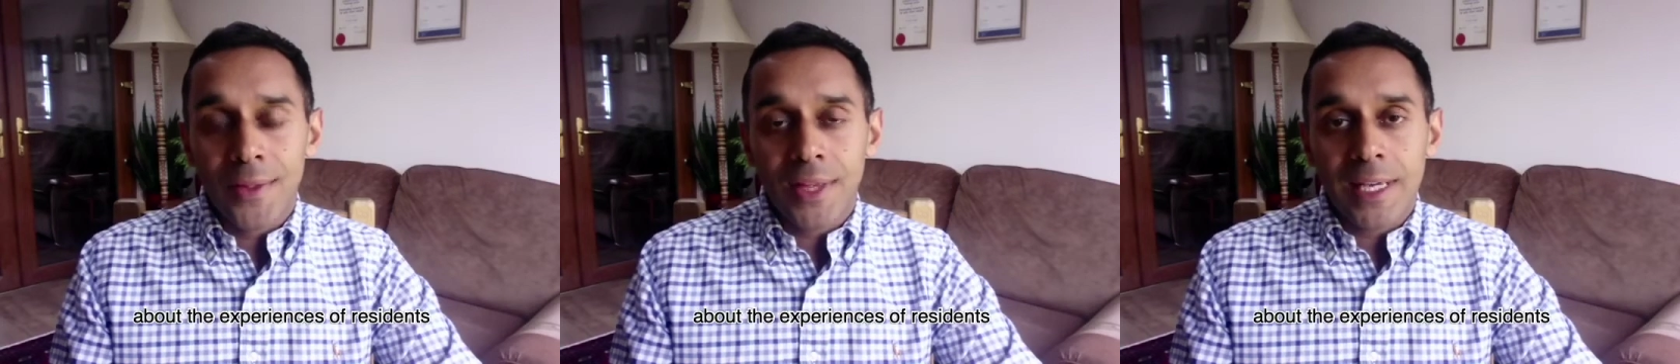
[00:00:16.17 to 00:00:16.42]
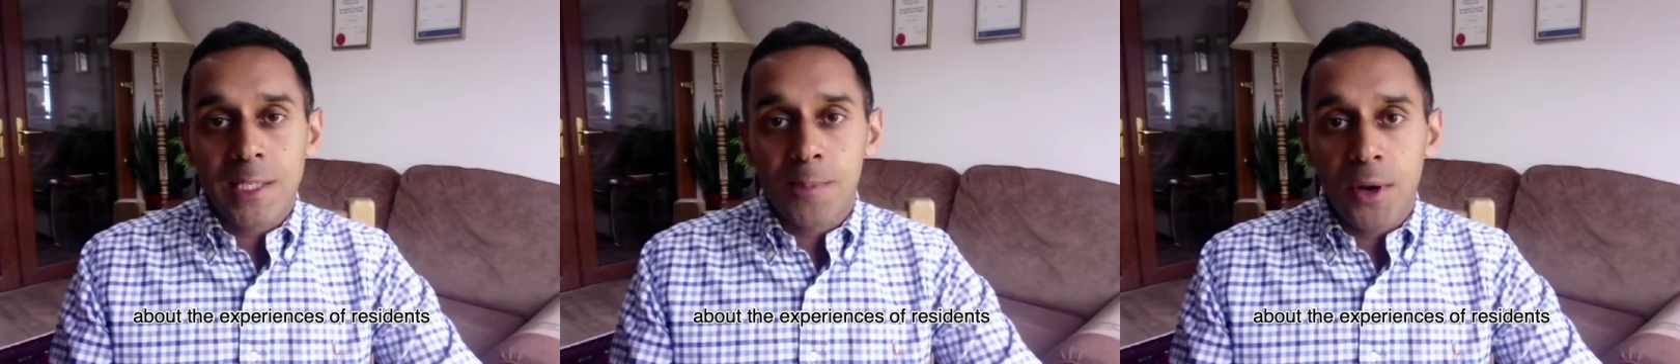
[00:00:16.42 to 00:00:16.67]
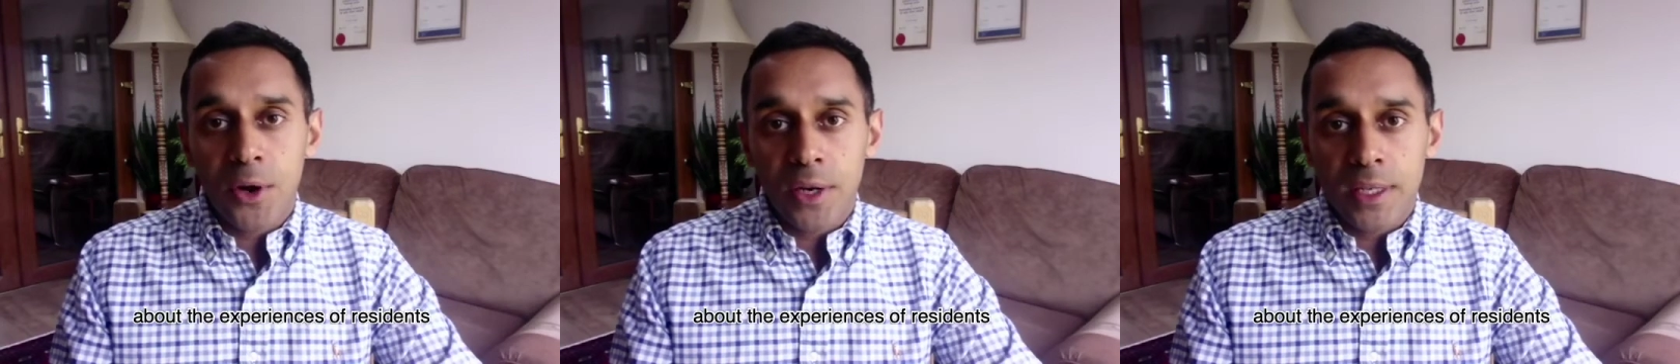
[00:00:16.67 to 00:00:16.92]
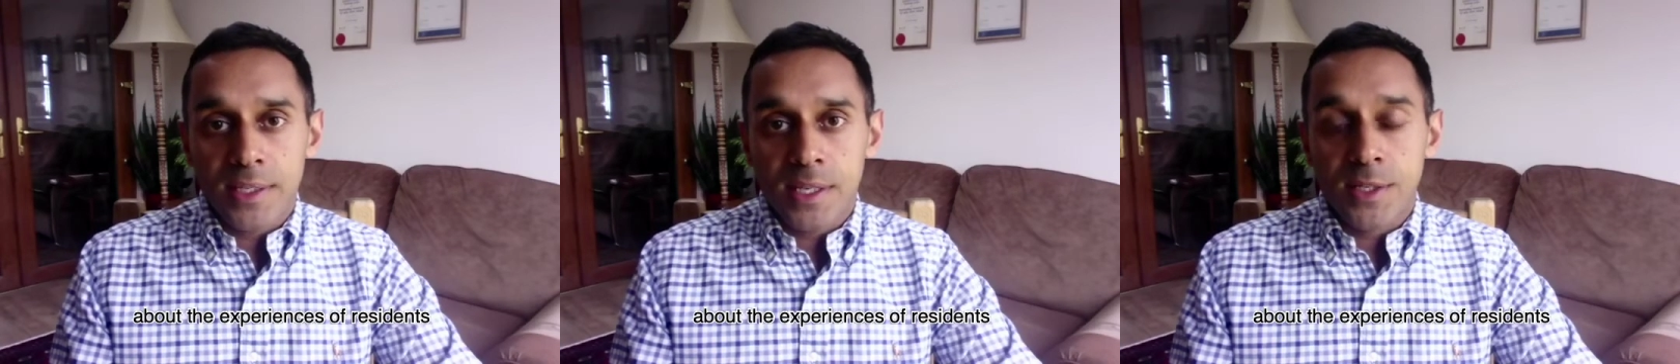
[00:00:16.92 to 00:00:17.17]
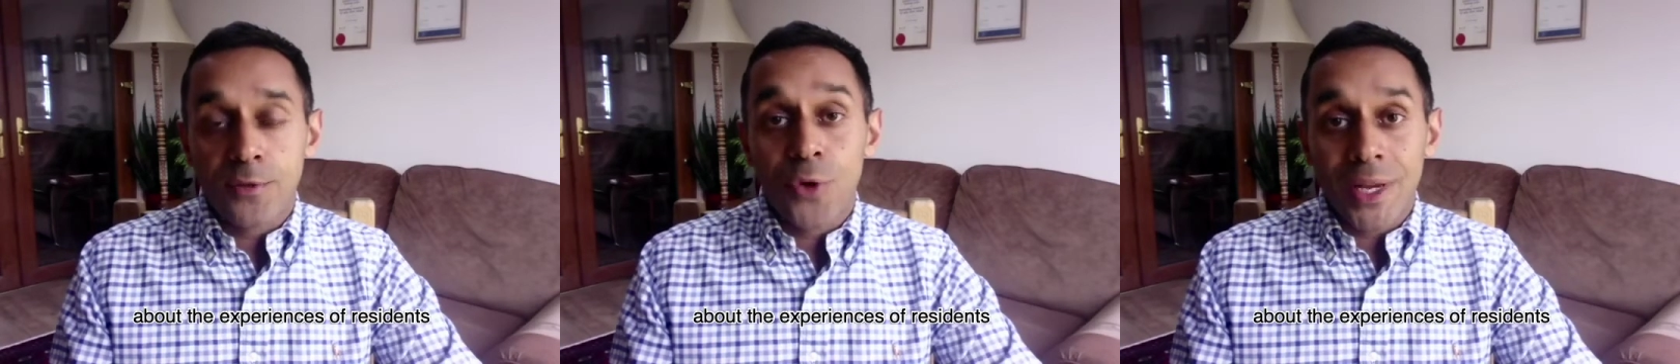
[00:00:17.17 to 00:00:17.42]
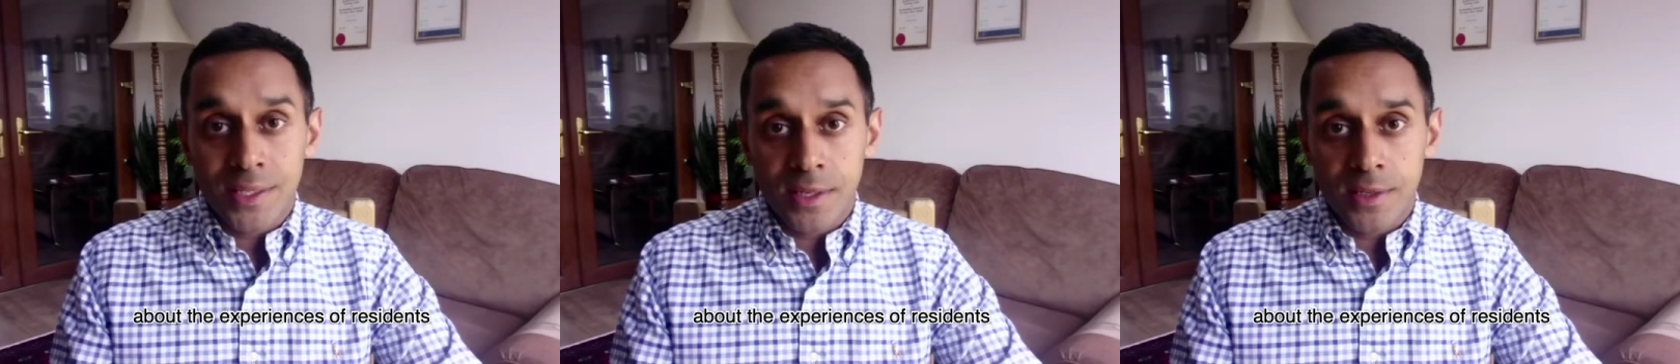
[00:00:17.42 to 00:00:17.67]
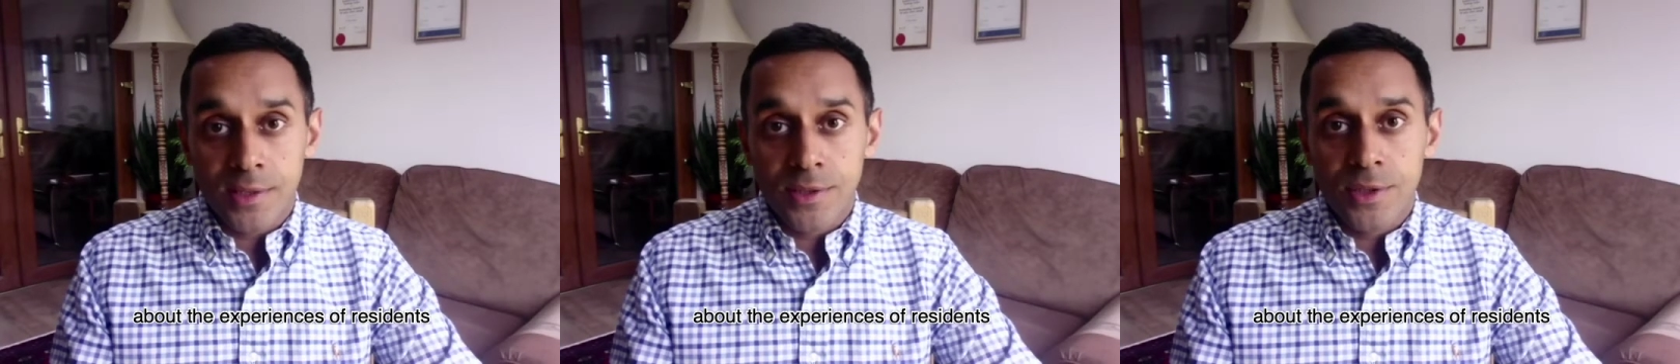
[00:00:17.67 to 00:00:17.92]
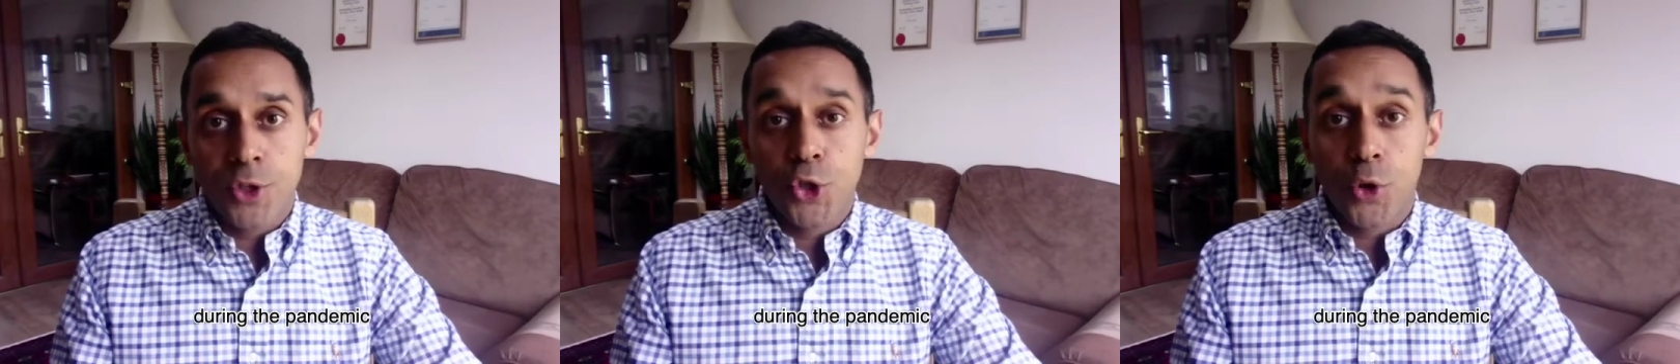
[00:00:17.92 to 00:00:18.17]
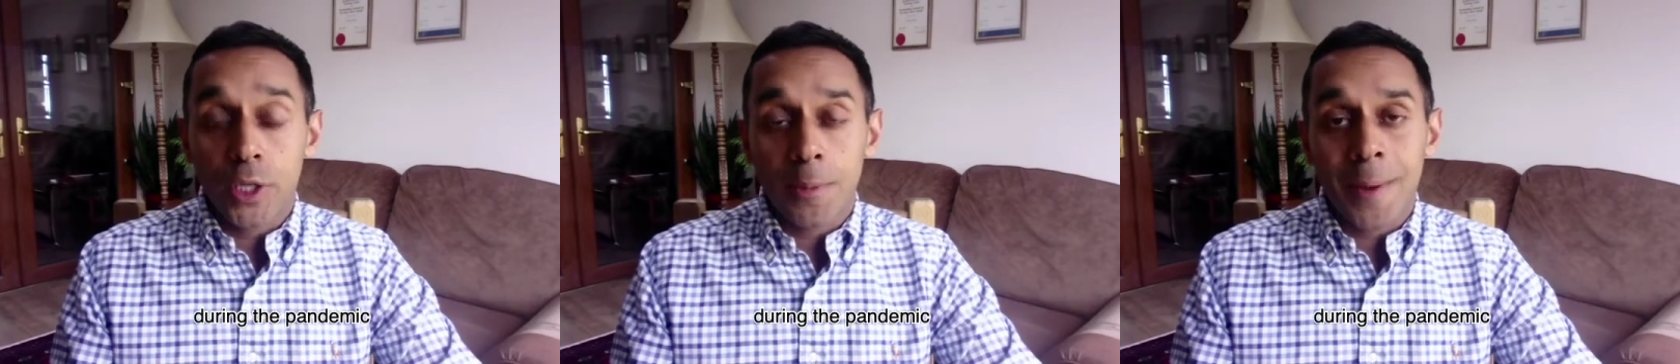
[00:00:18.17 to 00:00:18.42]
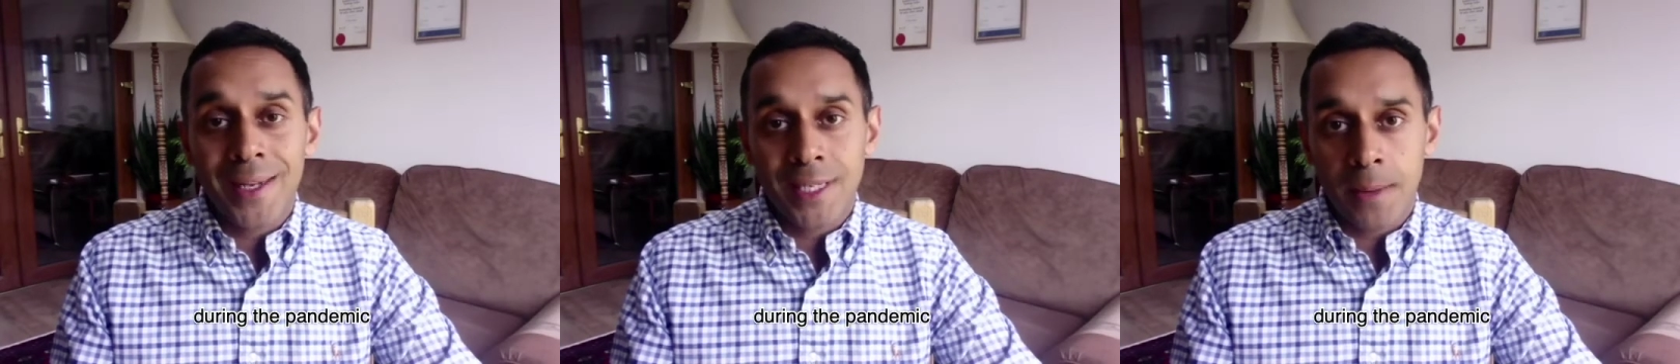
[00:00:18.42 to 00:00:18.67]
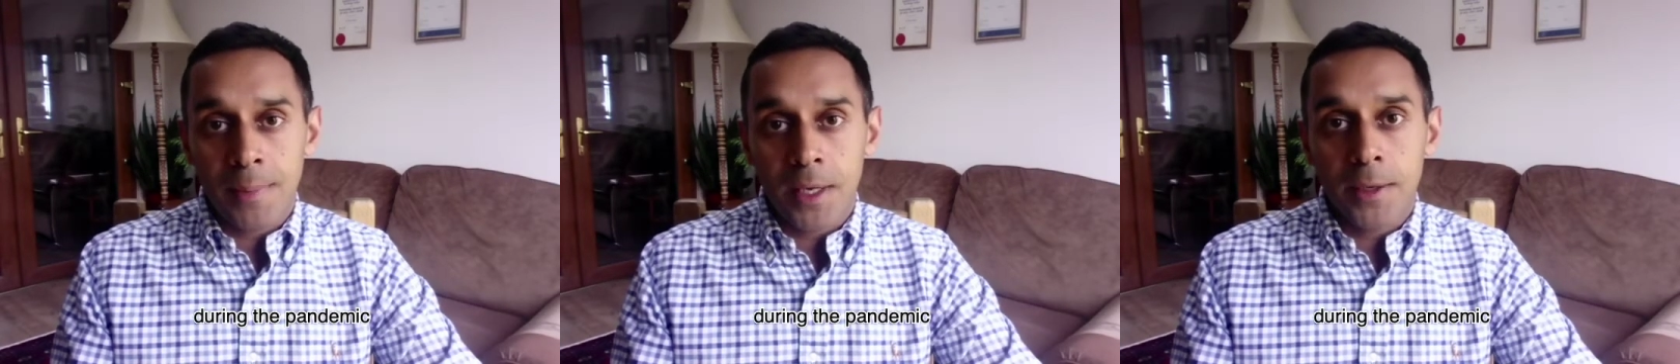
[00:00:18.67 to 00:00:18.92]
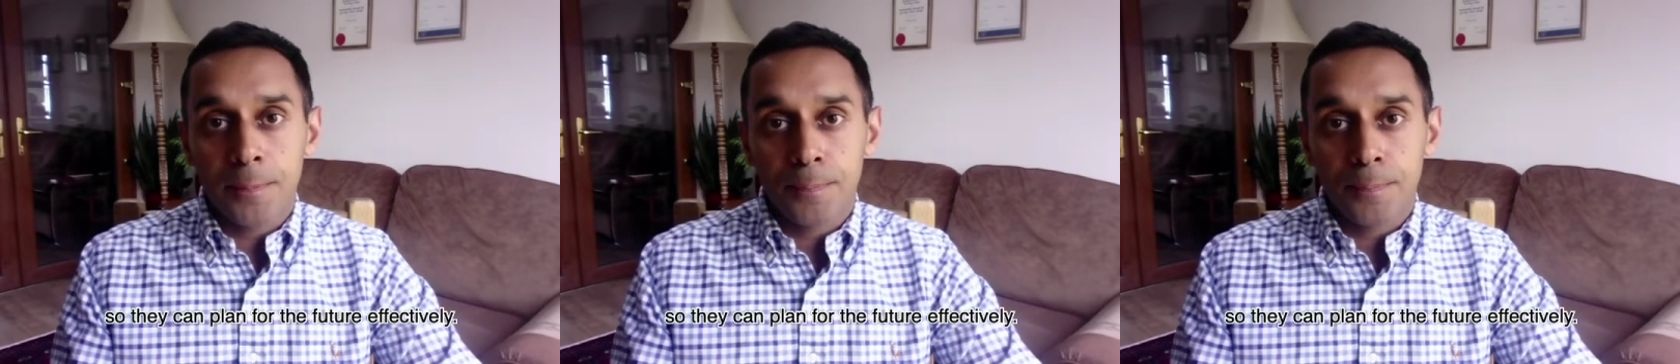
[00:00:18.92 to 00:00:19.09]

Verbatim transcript: experiences of residents during the pandemic